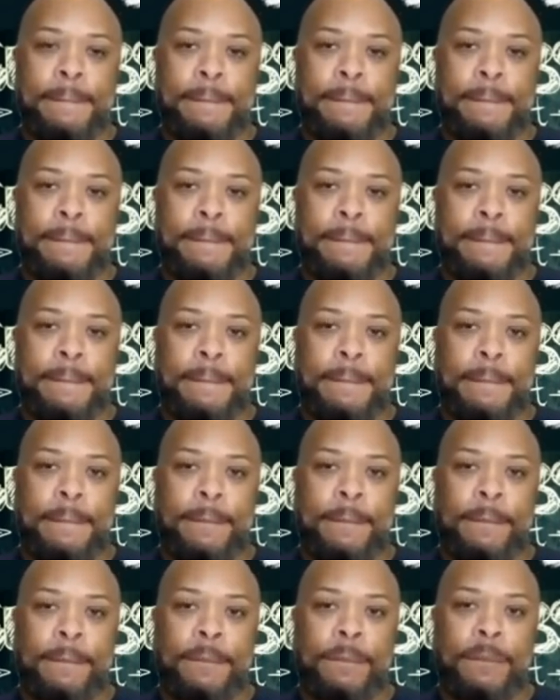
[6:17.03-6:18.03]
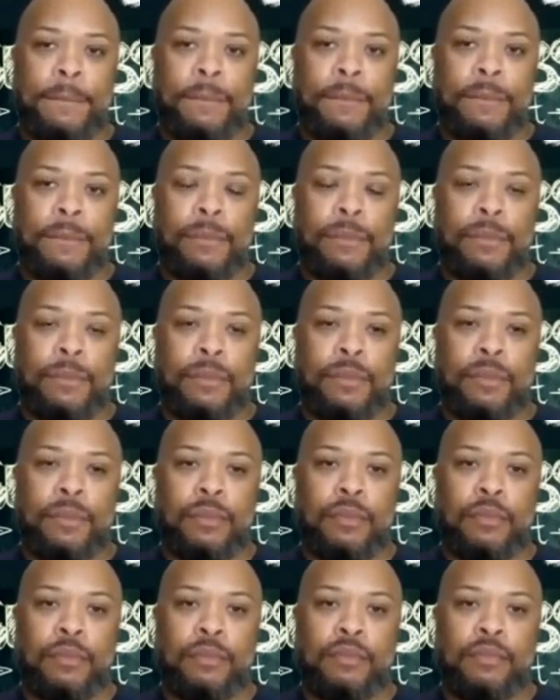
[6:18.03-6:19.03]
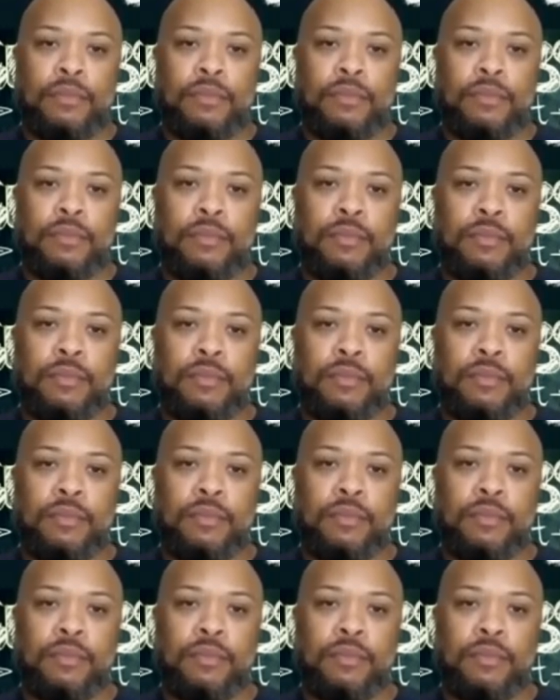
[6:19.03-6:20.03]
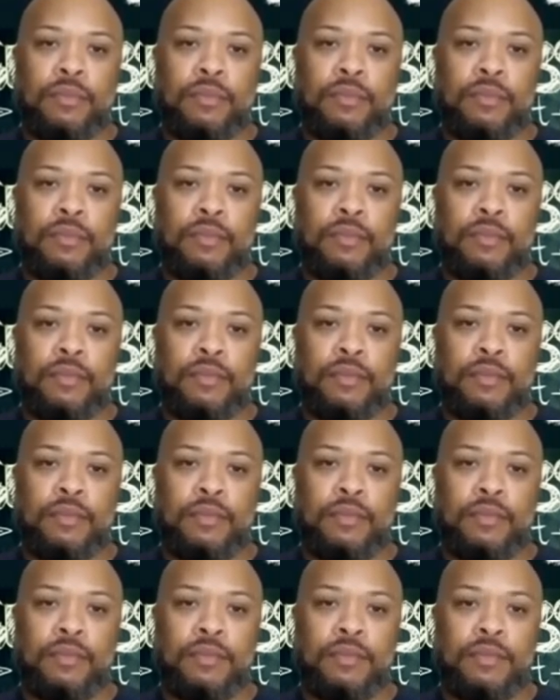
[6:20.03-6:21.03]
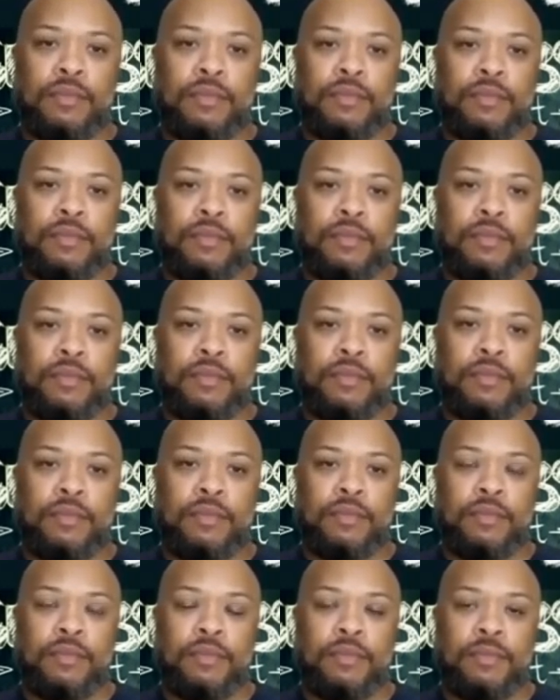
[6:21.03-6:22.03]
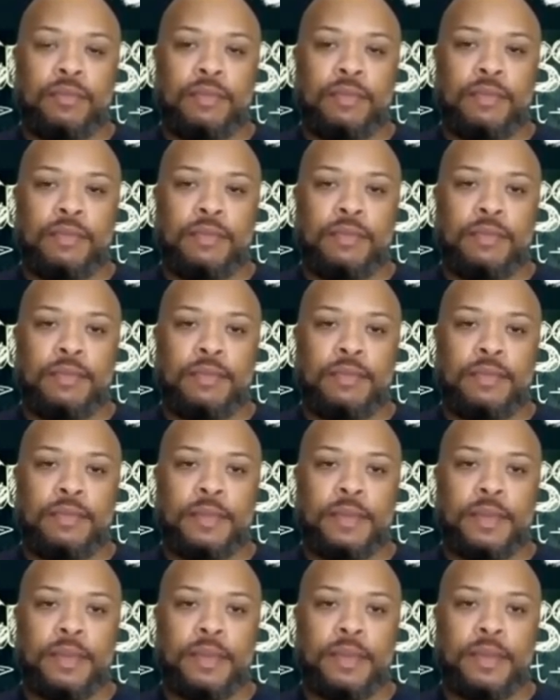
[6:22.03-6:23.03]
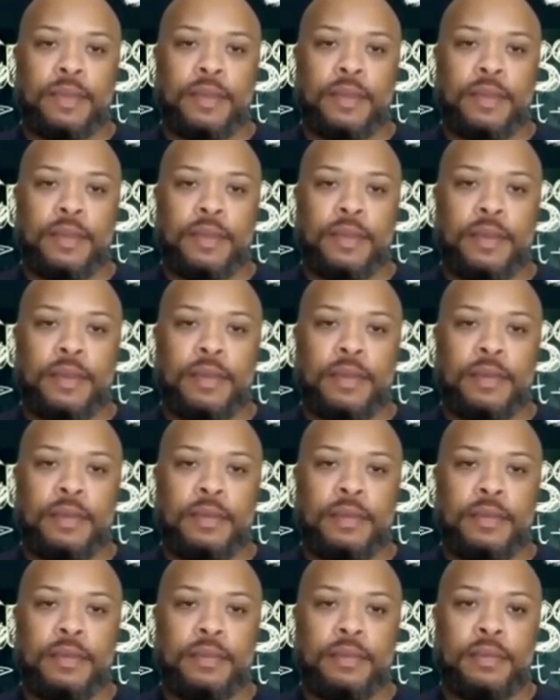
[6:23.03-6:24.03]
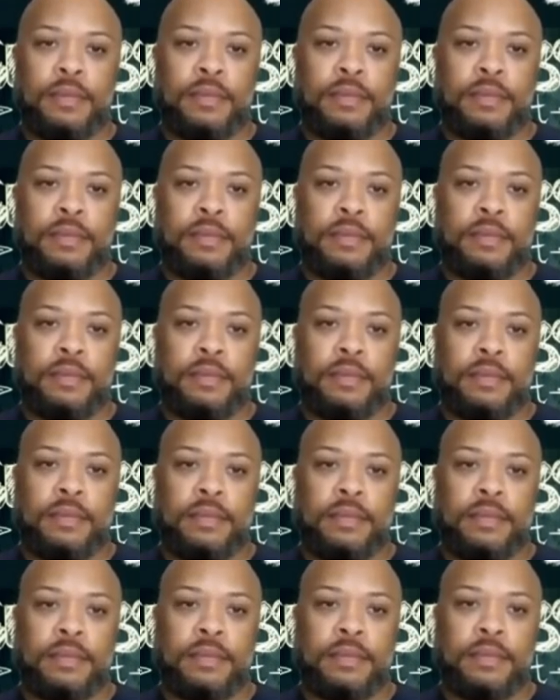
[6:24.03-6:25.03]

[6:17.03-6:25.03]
No words are spoken by the person on screen.